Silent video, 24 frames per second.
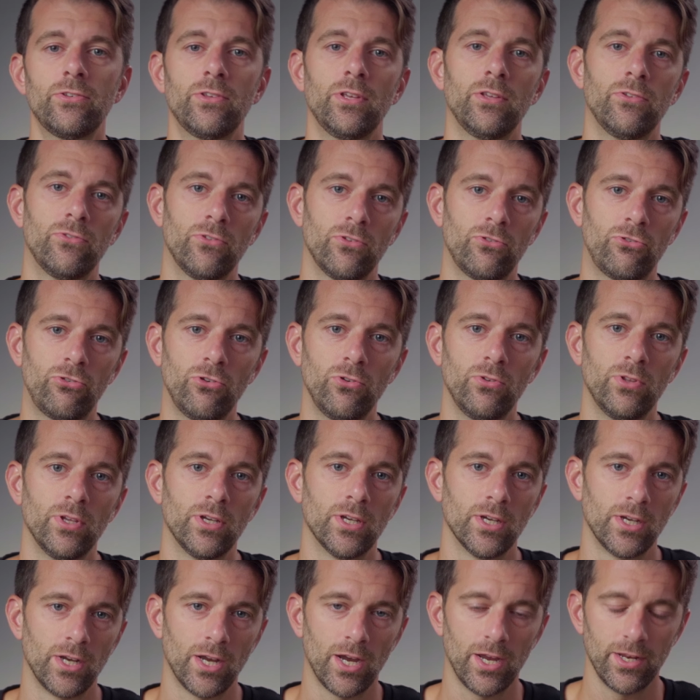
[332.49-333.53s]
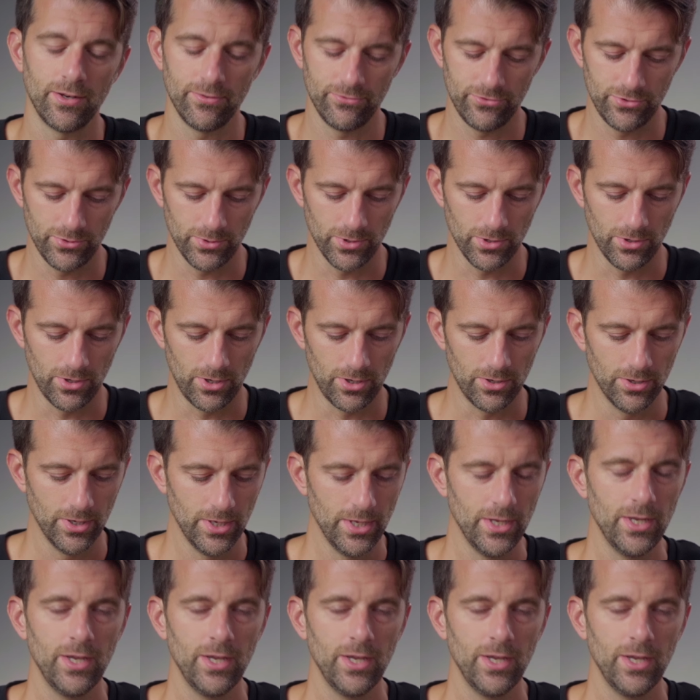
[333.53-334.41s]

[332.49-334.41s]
is the shoe that can kind of do it all.